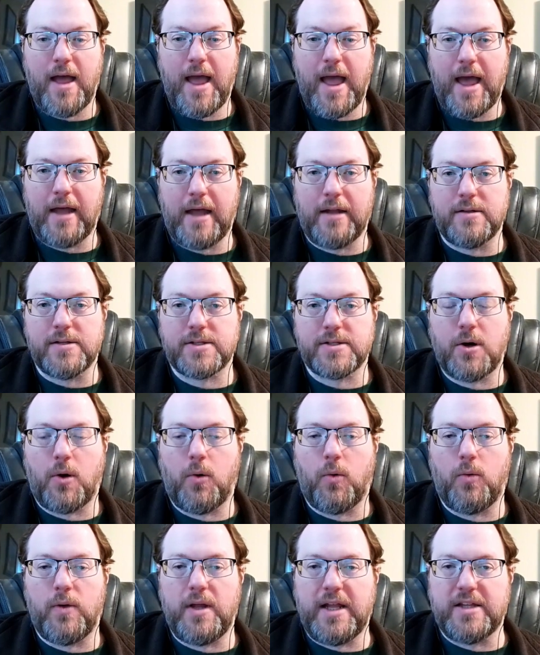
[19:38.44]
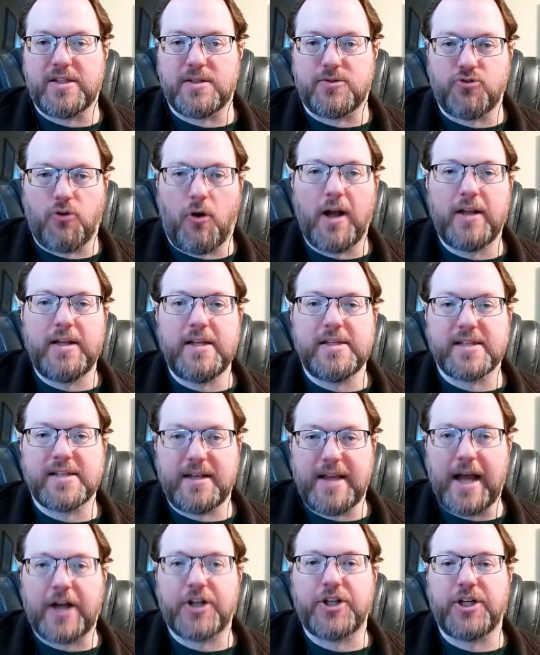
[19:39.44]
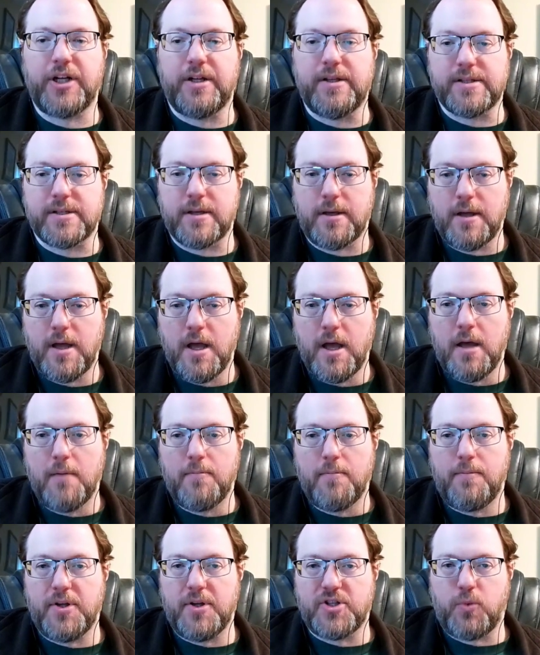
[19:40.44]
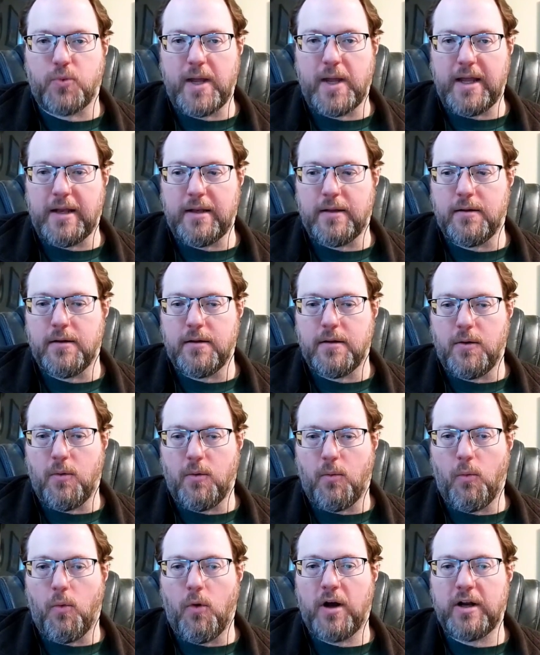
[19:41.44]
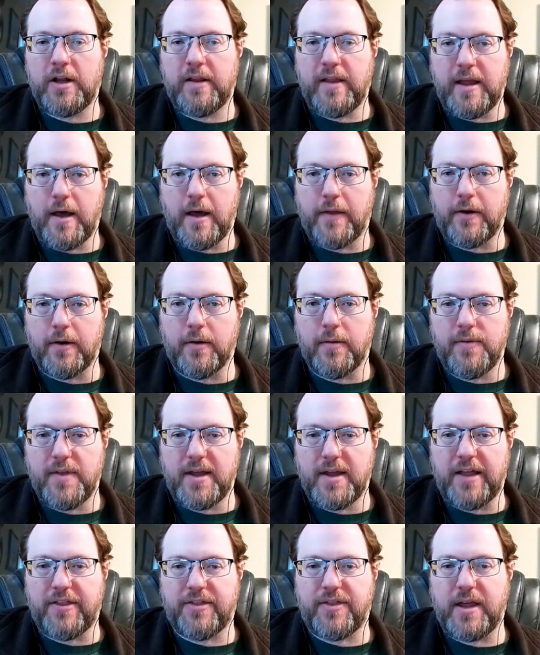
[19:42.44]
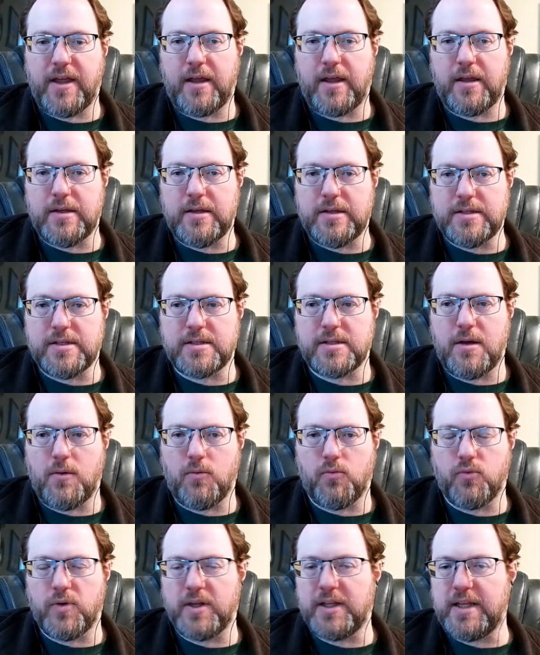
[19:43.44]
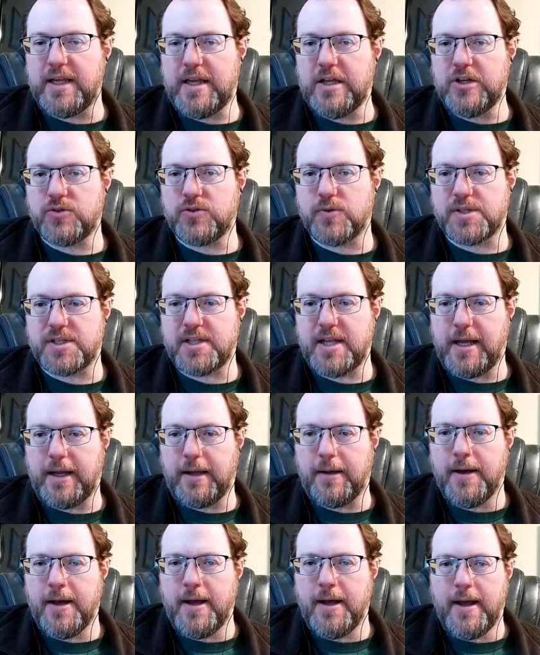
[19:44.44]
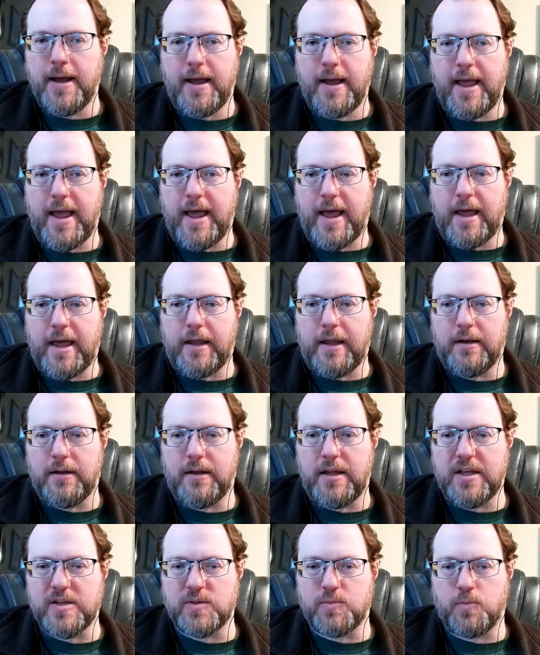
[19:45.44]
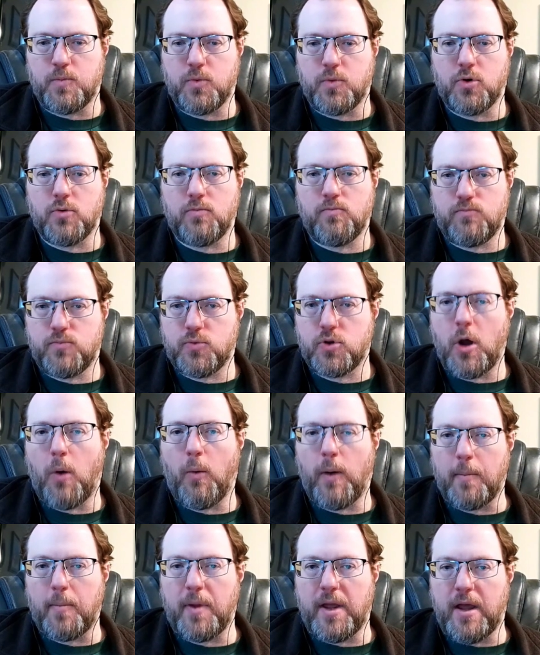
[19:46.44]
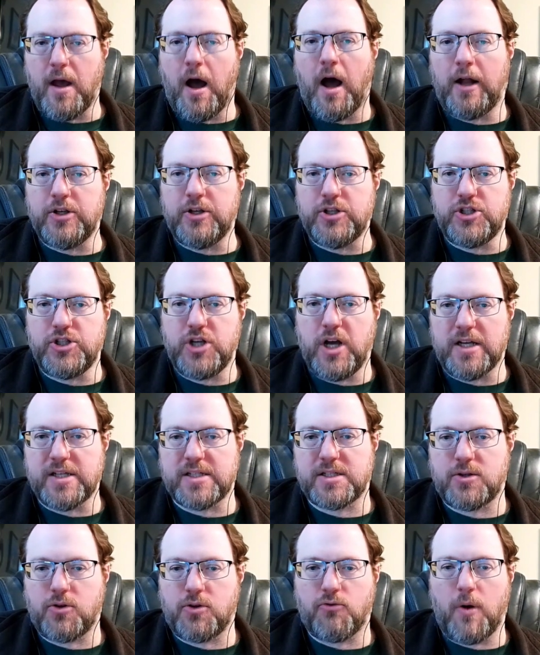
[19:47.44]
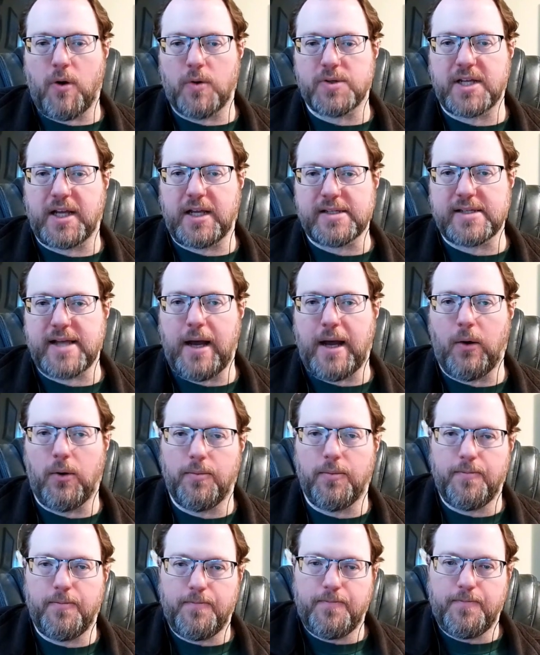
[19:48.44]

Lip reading: And so it's drawing these connections between one and the other that I think is really interesting and is going beyond just grossing us out.